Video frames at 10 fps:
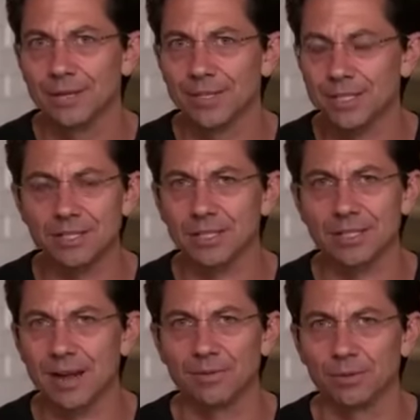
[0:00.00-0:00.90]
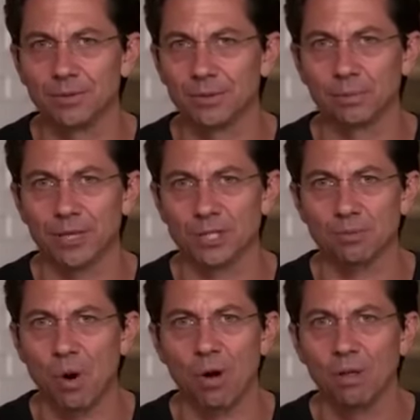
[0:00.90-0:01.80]
This isn't a time to, to play
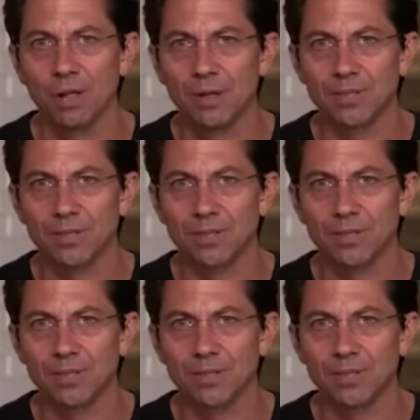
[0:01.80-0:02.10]
small.